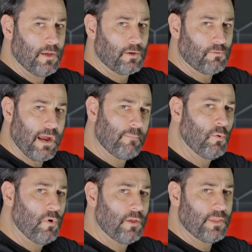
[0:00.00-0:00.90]
Grab the
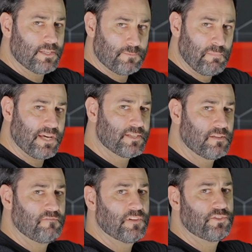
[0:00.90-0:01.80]
one that's best
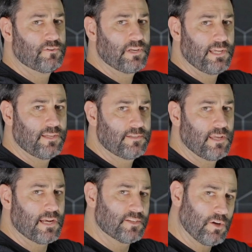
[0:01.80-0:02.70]
to fit your needs,
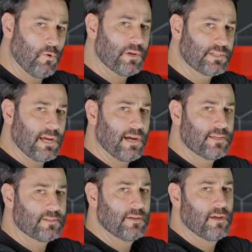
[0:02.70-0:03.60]
and as always,
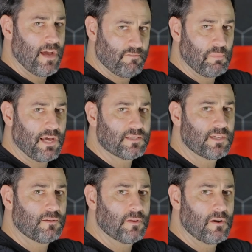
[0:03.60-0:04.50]
guys, have a blast
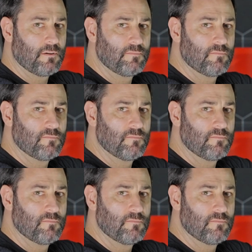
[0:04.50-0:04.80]
out there.